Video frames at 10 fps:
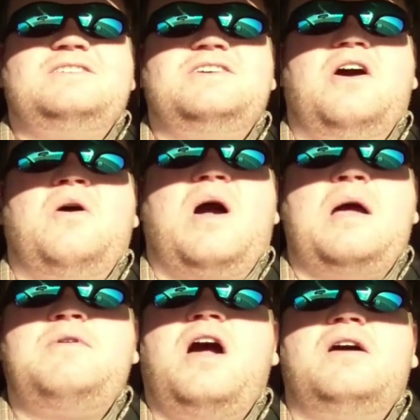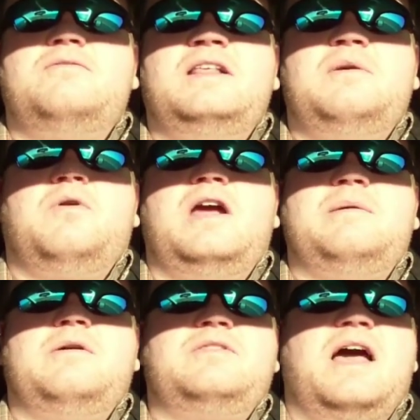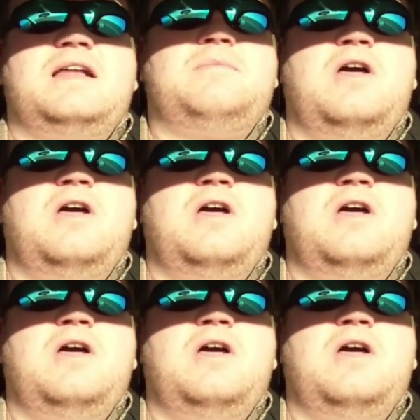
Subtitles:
So I'm not really worried about that.